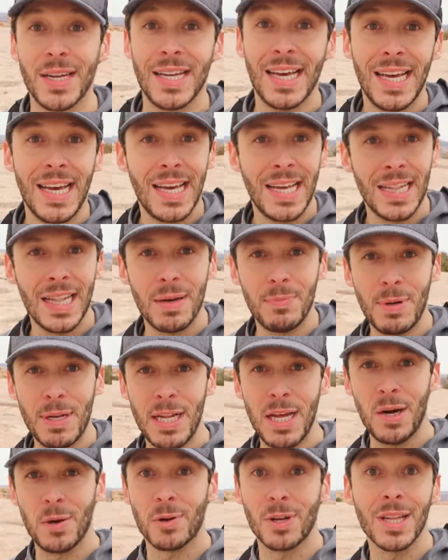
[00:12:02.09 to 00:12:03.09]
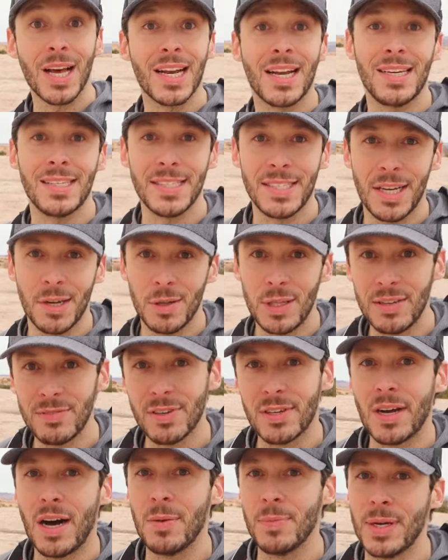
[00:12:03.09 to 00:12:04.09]
then let me know, or let us know.
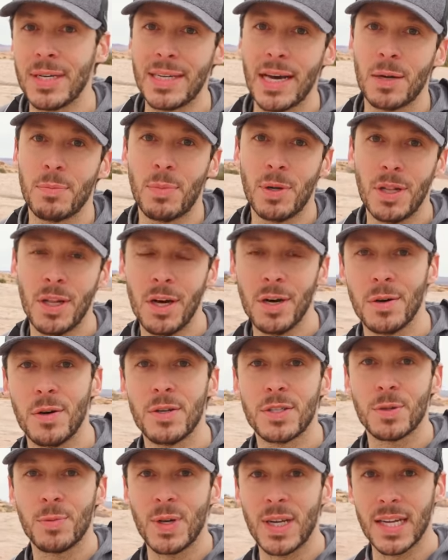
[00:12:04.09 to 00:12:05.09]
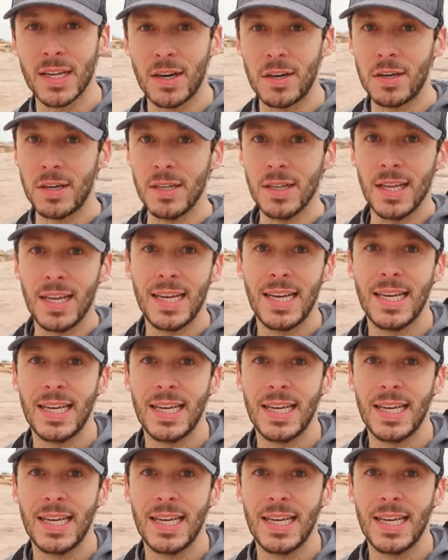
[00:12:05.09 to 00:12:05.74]
Leave a comment down below so we can all